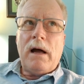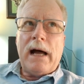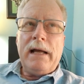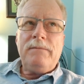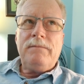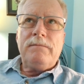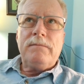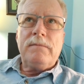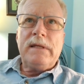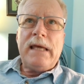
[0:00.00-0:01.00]
I
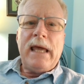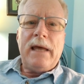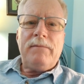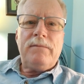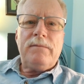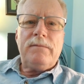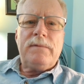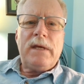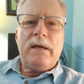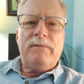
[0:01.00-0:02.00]
can't
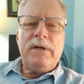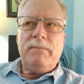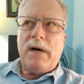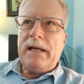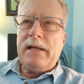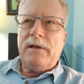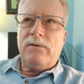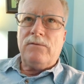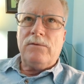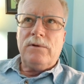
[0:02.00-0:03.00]
think of anybody that
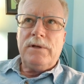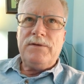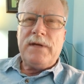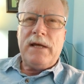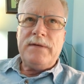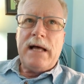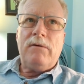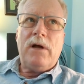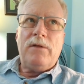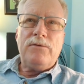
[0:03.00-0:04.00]
really stands
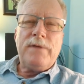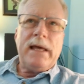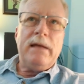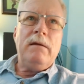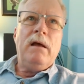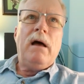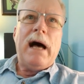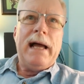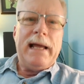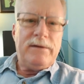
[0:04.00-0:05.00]
out other than
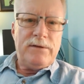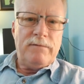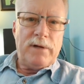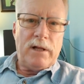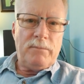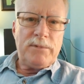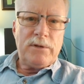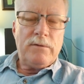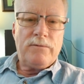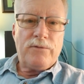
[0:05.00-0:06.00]
I had developed
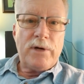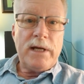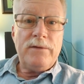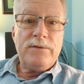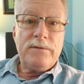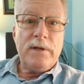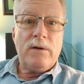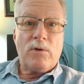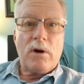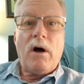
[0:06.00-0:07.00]
friends that
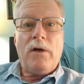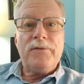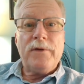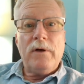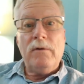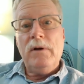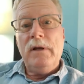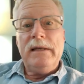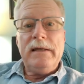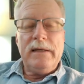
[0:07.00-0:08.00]
were also
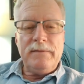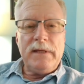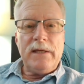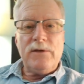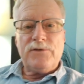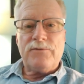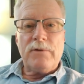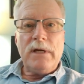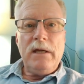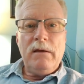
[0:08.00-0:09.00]
in the
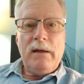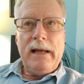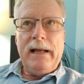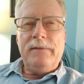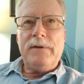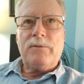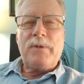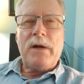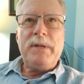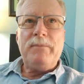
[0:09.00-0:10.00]
industry. And there were
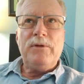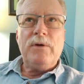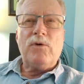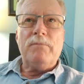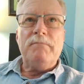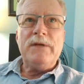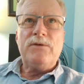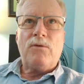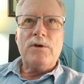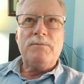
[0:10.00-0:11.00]
probably people that were
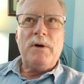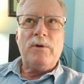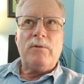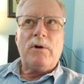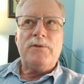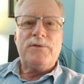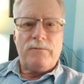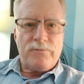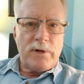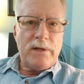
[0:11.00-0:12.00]
mentors, but we were also
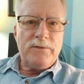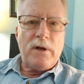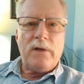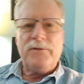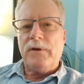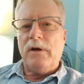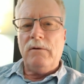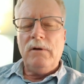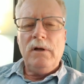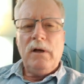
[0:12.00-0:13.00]
friends
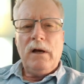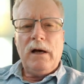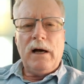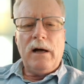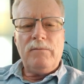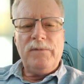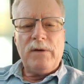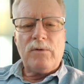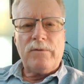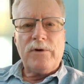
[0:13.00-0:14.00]
also
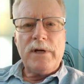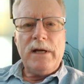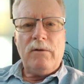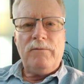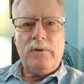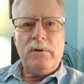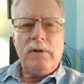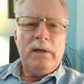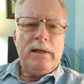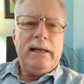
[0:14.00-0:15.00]
that were very helpful.
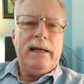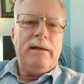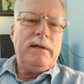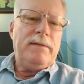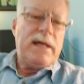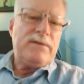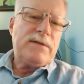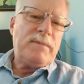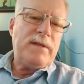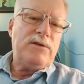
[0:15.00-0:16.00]
And that's
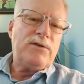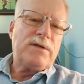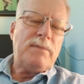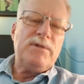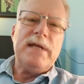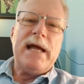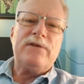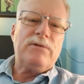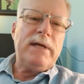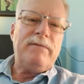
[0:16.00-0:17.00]
something that just comes
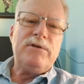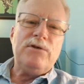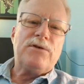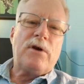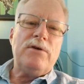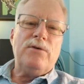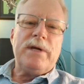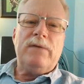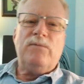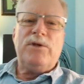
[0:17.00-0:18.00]
naturally after you start doing
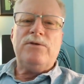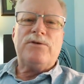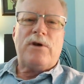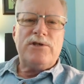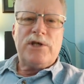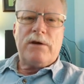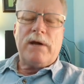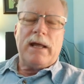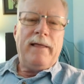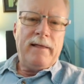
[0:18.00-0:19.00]
it, when you start
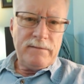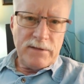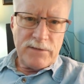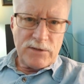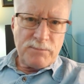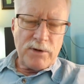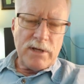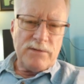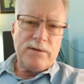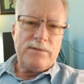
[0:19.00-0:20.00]
sharing these
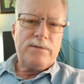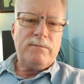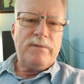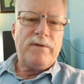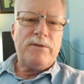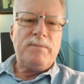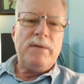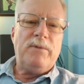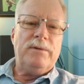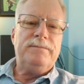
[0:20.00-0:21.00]
experiences with other
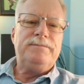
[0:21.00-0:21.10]
people.